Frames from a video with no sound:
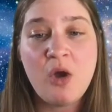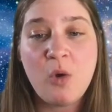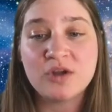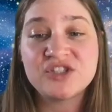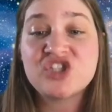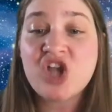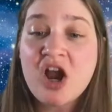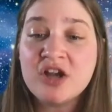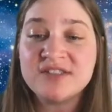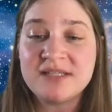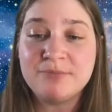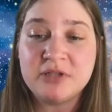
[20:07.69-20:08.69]
Or stars
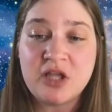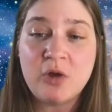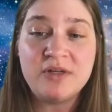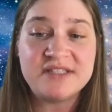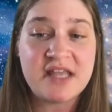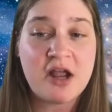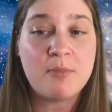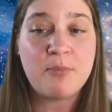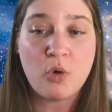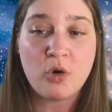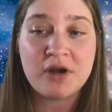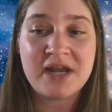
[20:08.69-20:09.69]
implode as they are
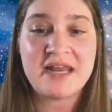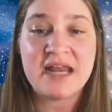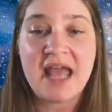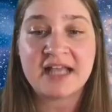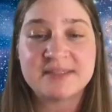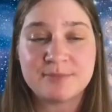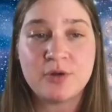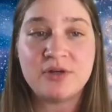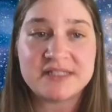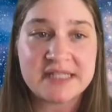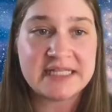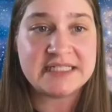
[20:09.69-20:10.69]
born and explode
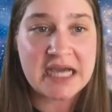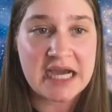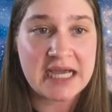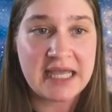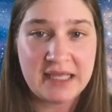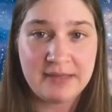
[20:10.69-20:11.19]
as they die.